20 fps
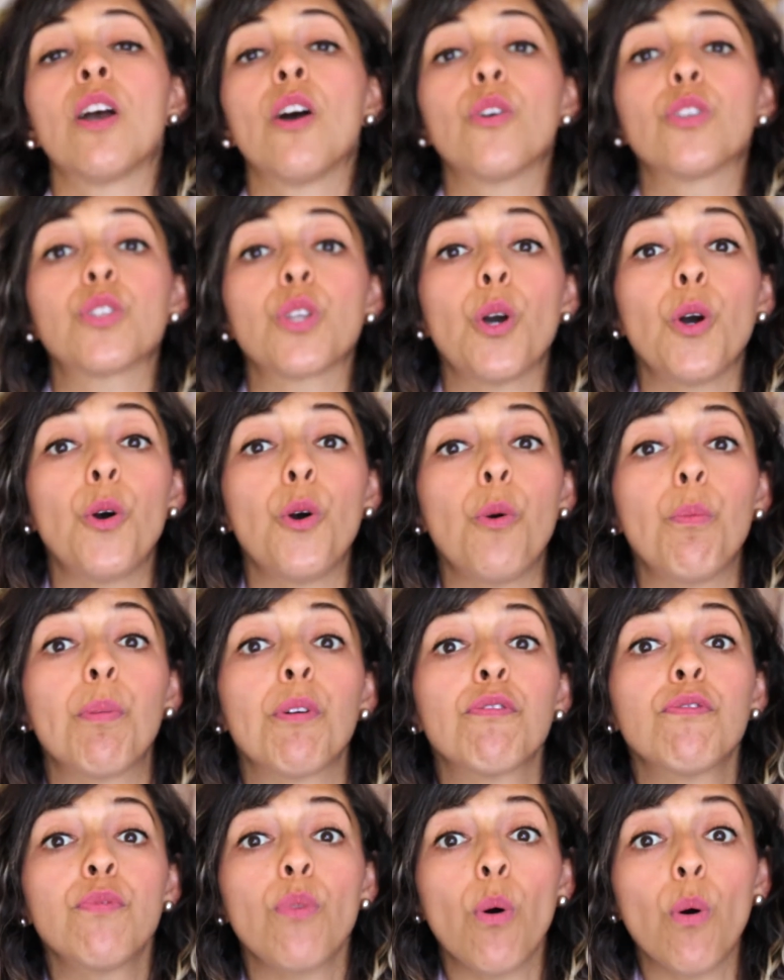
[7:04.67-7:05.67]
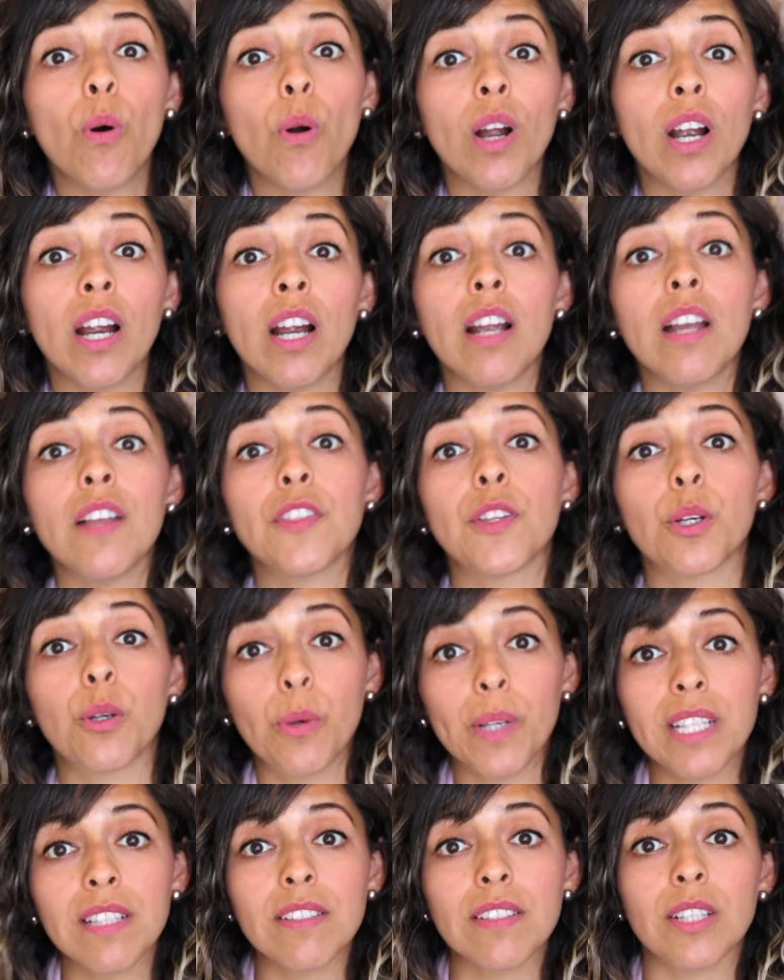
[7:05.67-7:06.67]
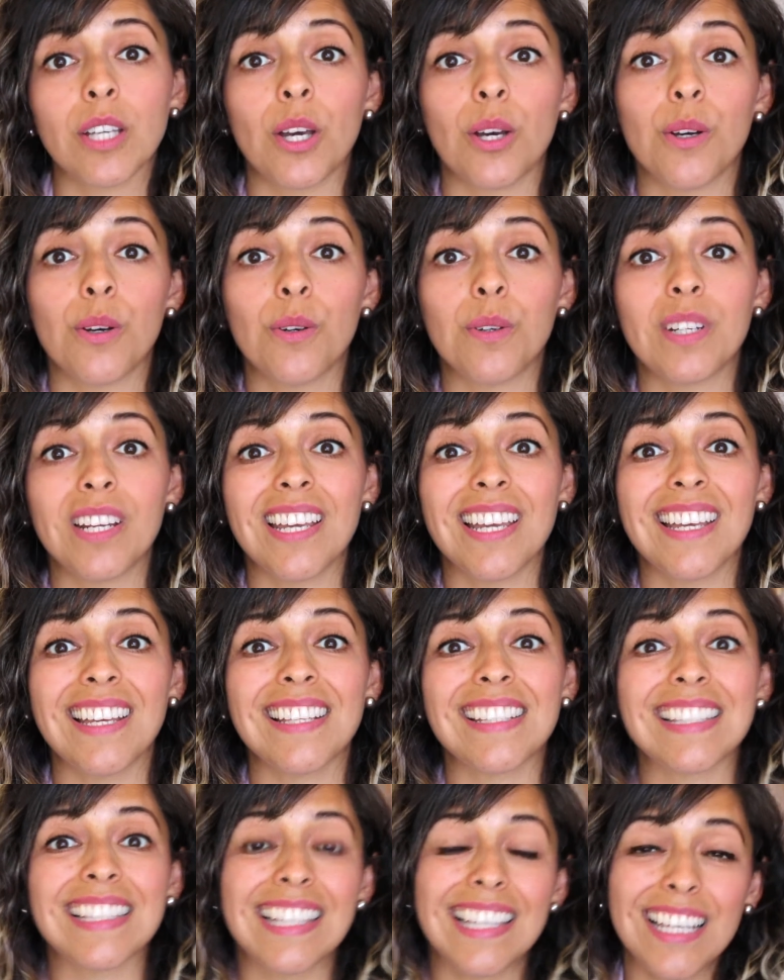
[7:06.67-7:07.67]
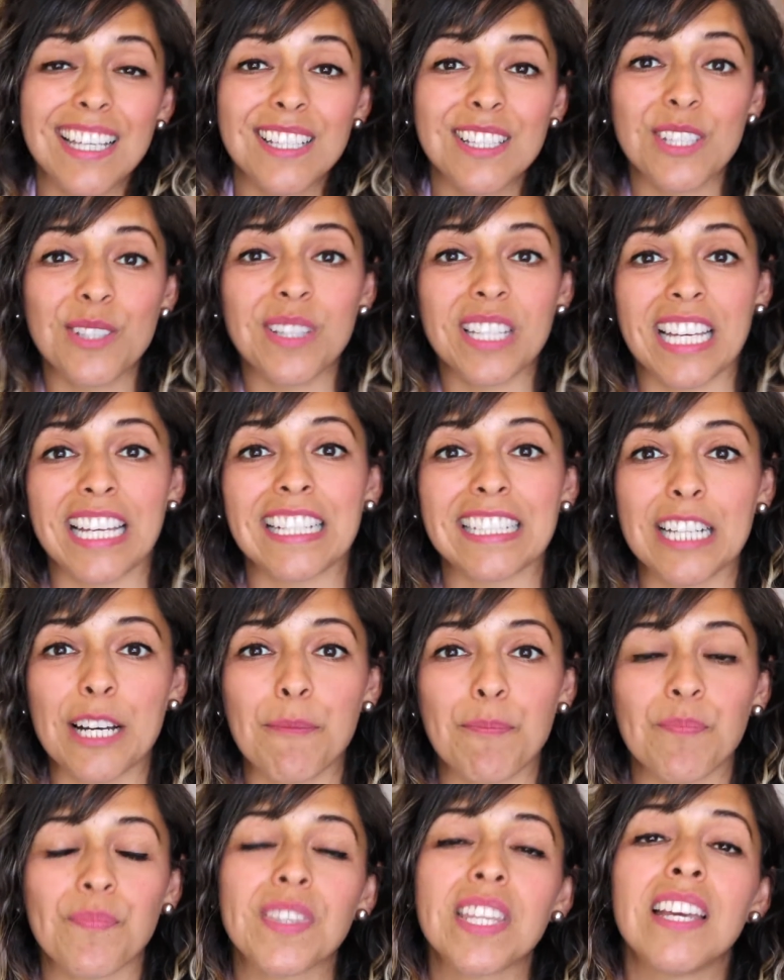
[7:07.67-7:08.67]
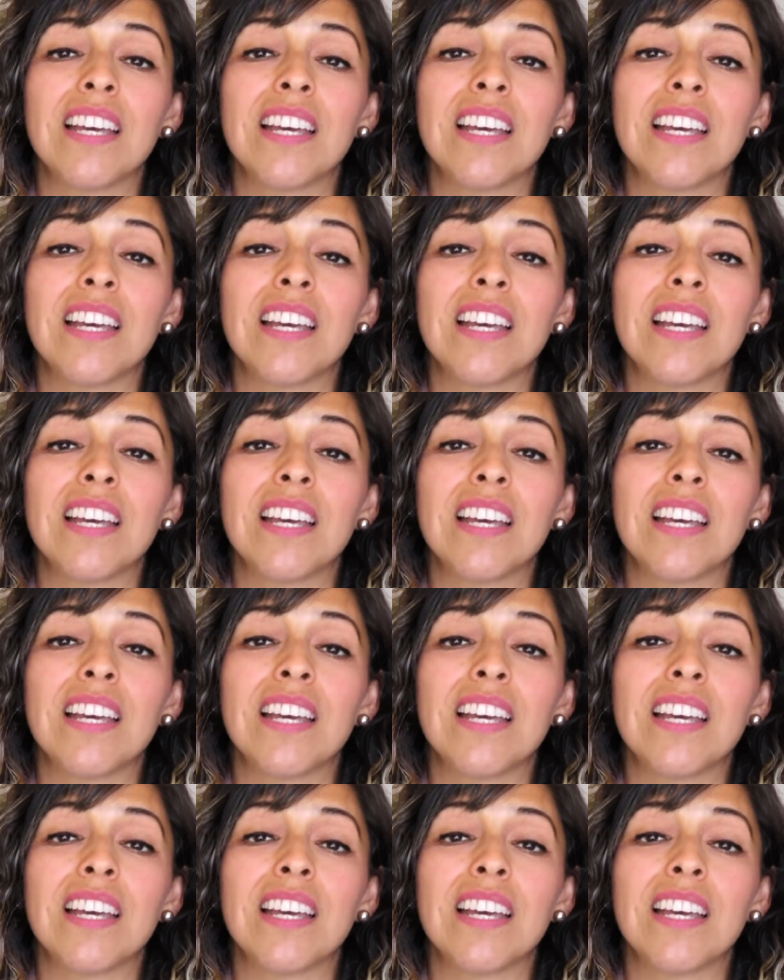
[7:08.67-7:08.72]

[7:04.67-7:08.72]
So, before the Queen's Code is Keys to the Kingdom.